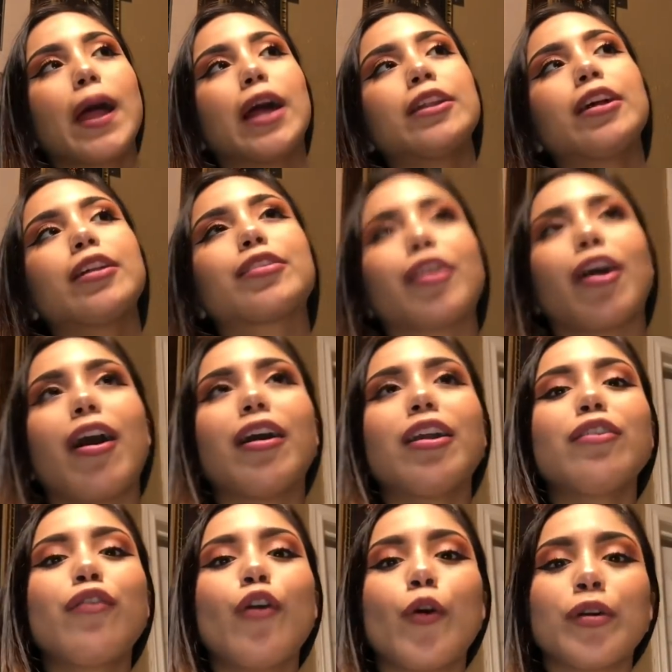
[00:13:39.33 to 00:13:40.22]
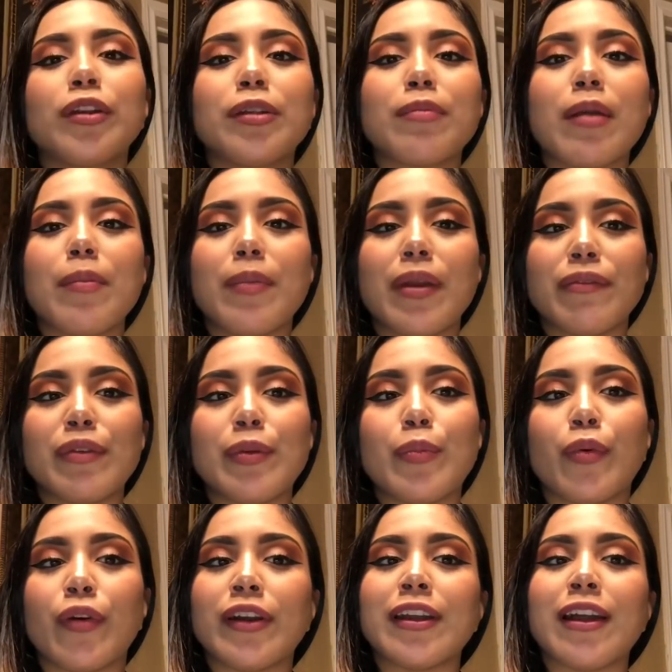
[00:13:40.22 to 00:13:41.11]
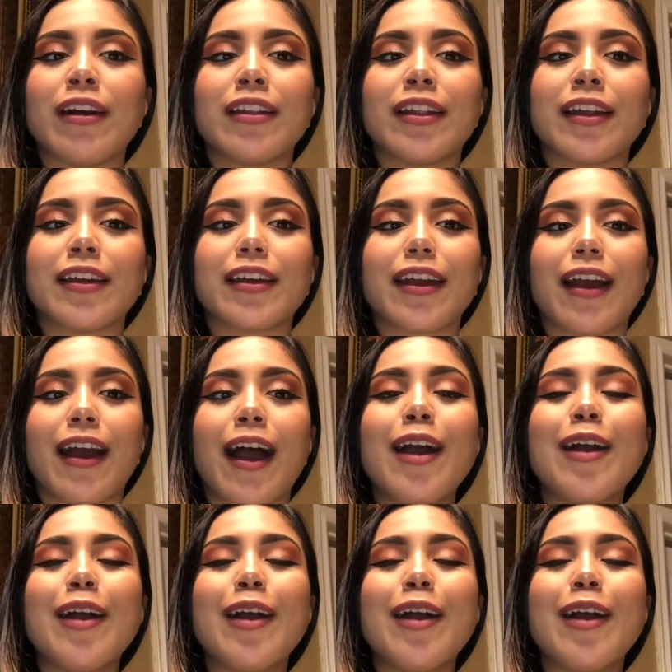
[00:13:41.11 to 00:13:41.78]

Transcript: the thought of holding my baby boy now like